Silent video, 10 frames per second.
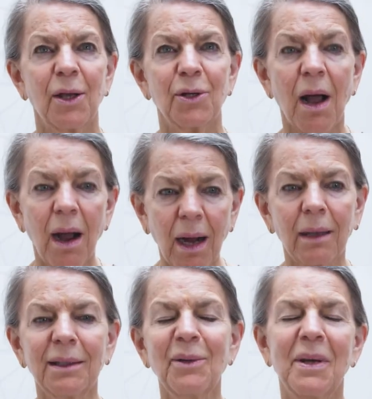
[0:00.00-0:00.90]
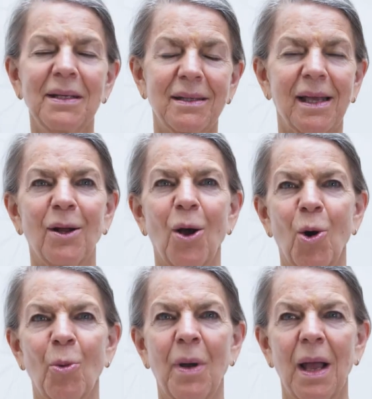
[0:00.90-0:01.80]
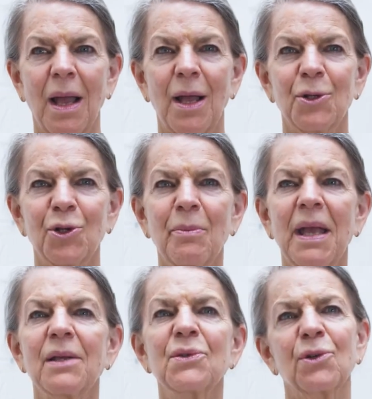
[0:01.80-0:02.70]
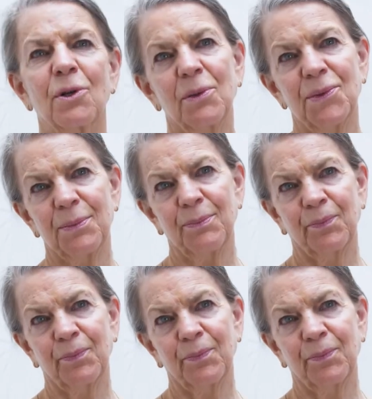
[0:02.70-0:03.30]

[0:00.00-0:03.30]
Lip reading: Could hardly wait to get home to make circles.